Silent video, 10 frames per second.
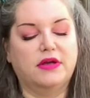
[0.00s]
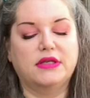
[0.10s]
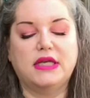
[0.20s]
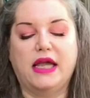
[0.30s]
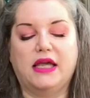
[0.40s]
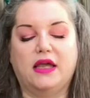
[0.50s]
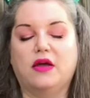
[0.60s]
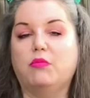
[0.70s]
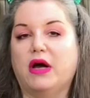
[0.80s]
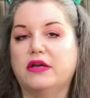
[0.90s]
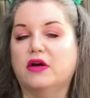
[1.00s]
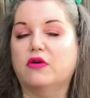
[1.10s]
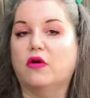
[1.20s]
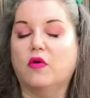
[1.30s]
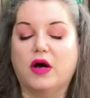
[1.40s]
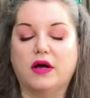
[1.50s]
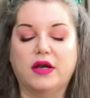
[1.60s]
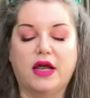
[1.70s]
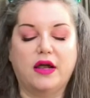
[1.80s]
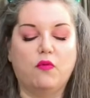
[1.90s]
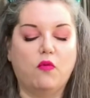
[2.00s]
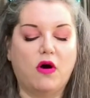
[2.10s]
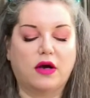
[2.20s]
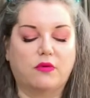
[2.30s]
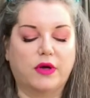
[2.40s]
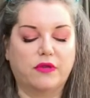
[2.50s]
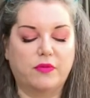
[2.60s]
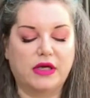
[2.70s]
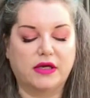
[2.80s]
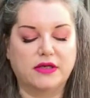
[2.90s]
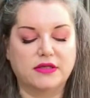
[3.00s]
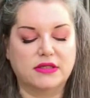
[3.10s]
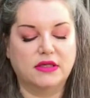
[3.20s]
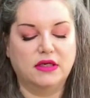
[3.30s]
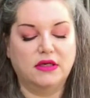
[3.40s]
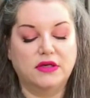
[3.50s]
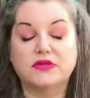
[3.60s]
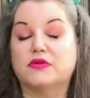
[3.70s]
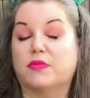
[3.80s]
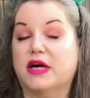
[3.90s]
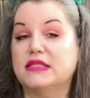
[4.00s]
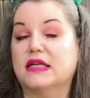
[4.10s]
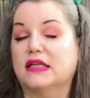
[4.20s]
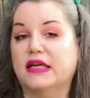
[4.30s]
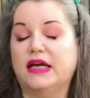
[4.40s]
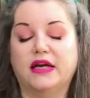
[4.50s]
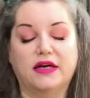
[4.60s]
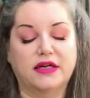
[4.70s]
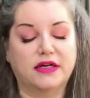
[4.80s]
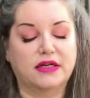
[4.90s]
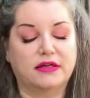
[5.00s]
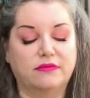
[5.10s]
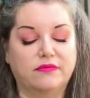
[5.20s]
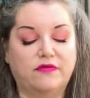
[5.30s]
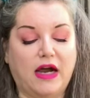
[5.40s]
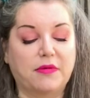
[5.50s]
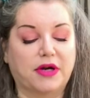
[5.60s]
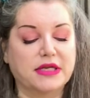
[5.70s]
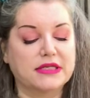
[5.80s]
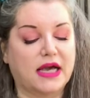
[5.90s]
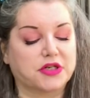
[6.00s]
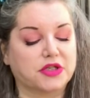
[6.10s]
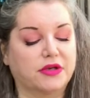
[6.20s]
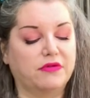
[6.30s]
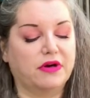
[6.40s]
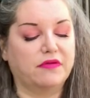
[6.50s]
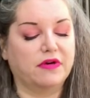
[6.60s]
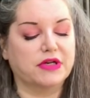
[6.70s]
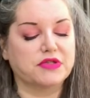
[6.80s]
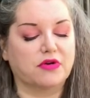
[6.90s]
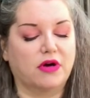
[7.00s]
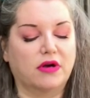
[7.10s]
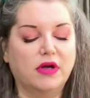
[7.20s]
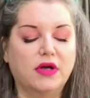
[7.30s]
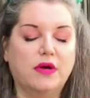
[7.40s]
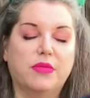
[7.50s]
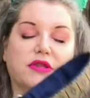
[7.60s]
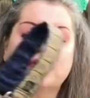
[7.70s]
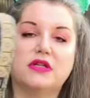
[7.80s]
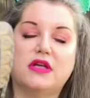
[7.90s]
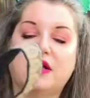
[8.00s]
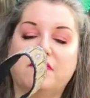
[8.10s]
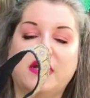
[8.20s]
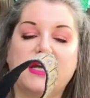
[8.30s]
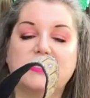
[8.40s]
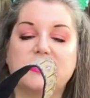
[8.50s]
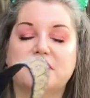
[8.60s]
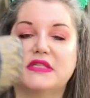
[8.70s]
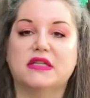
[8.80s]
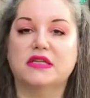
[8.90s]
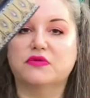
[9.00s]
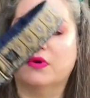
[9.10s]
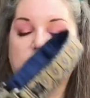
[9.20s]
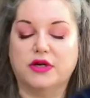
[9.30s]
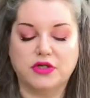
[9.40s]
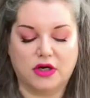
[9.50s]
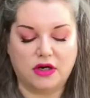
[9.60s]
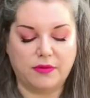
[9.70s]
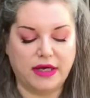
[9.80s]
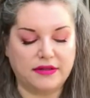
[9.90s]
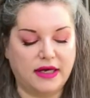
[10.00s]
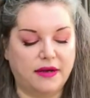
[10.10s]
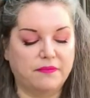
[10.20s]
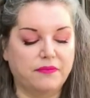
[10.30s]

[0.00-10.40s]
taking my dogo on a walk with because surprisingly uh, fabric is actually very, very strong. But there's a lot of negatives to this. We're gonna talk about that.